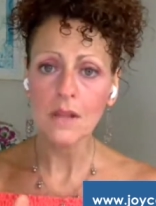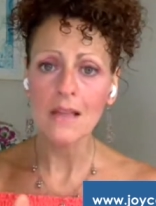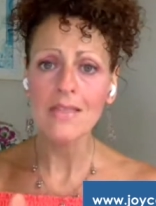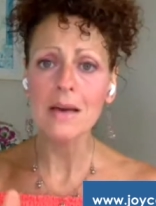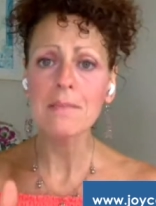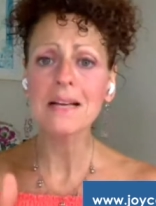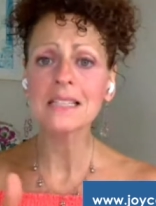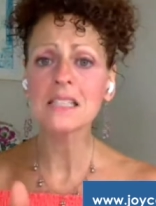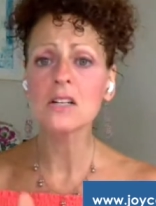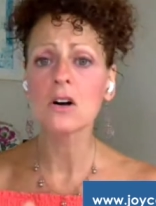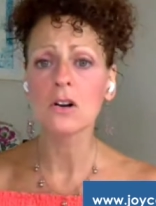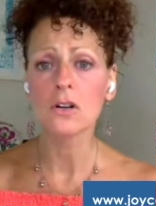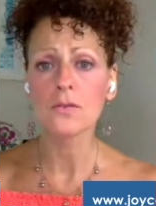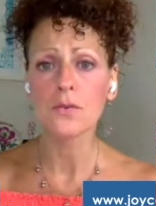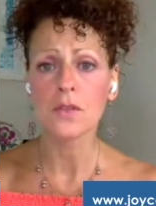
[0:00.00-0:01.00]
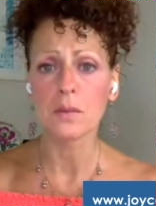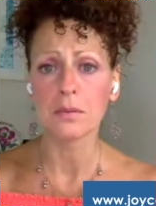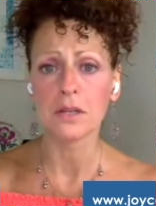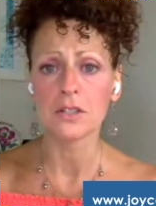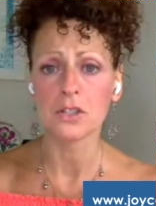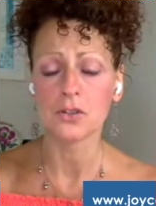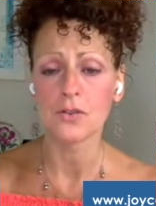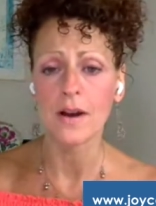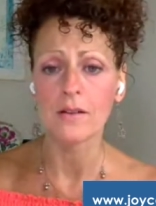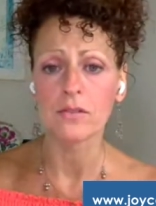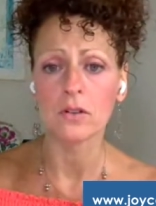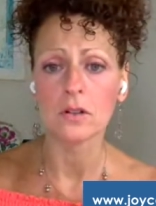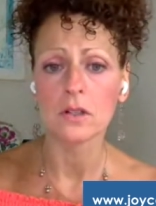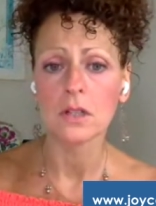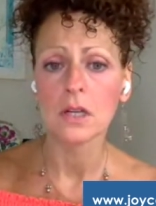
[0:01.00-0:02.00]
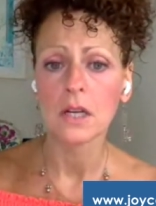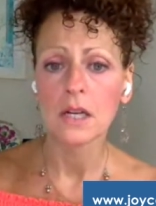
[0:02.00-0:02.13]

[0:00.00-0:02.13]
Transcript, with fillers: And that makes it harder for the blood to travel.